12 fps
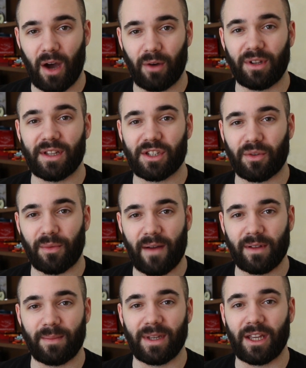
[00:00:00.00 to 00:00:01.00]
Autodesk
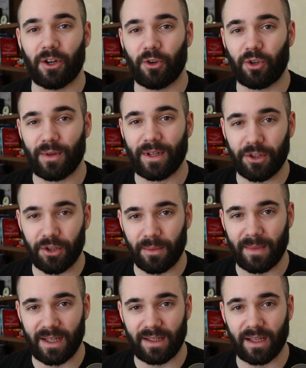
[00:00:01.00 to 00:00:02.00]
Revit Beginner to
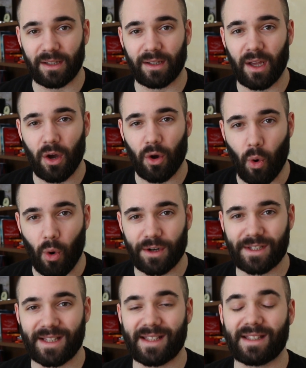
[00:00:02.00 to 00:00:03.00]
Intermediate
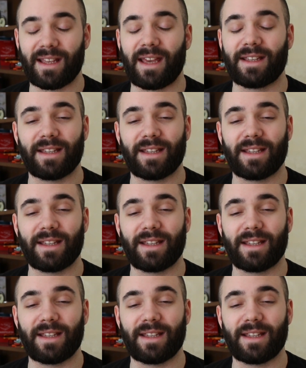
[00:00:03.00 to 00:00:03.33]
course. This is a